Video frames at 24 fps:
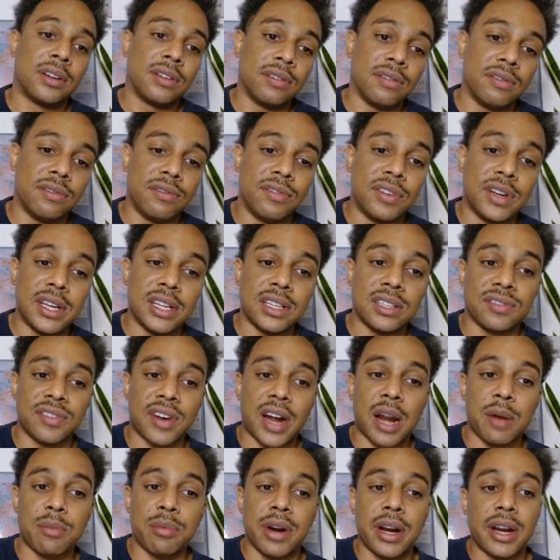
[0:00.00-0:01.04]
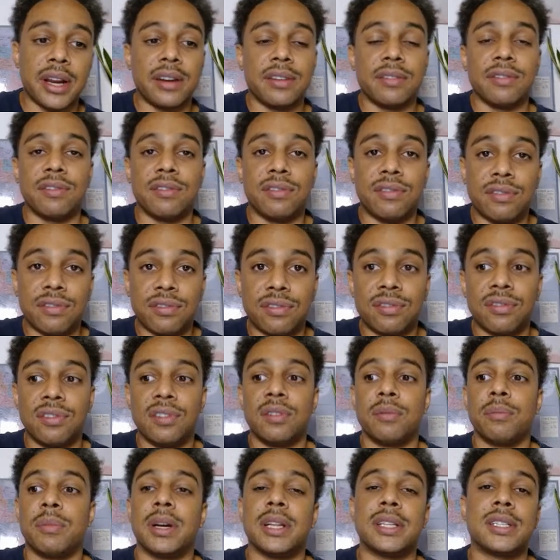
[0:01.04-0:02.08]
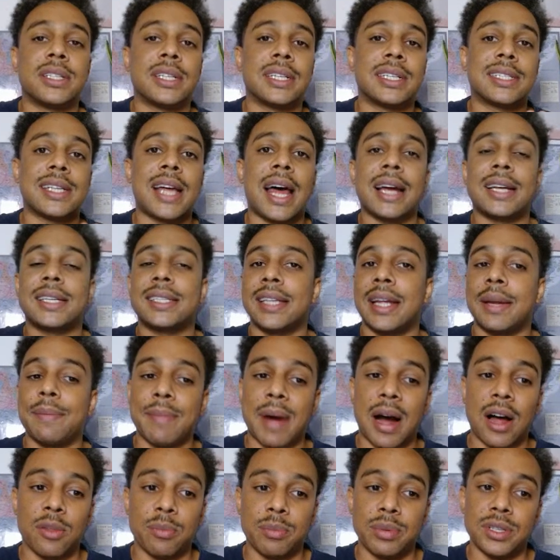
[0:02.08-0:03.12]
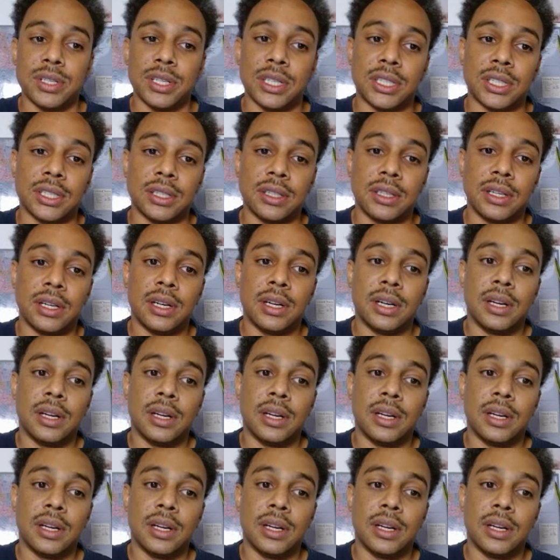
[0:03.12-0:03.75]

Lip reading: V is vibrating, but it's the exact same mouth position.